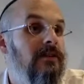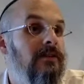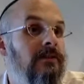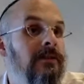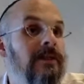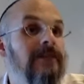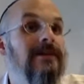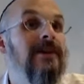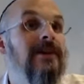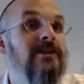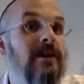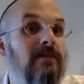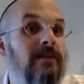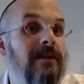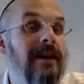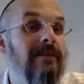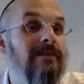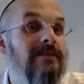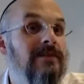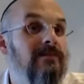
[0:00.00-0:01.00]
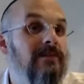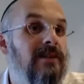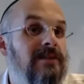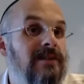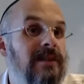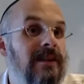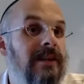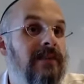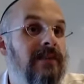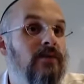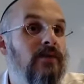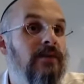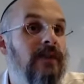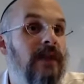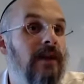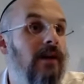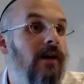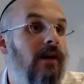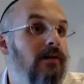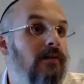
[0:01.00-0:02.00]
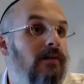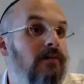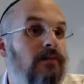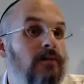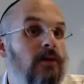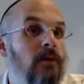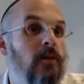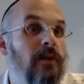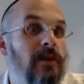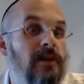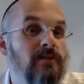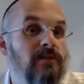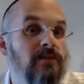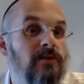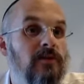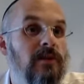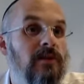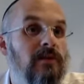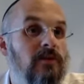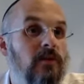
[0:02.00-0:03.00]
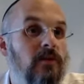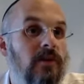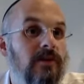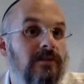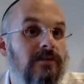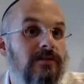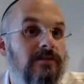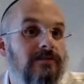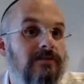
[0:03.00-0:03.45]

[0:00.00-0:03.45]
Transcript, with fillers: Let's say Hashem announced to me and said, I give you a day off, no punishment, do whatever you want.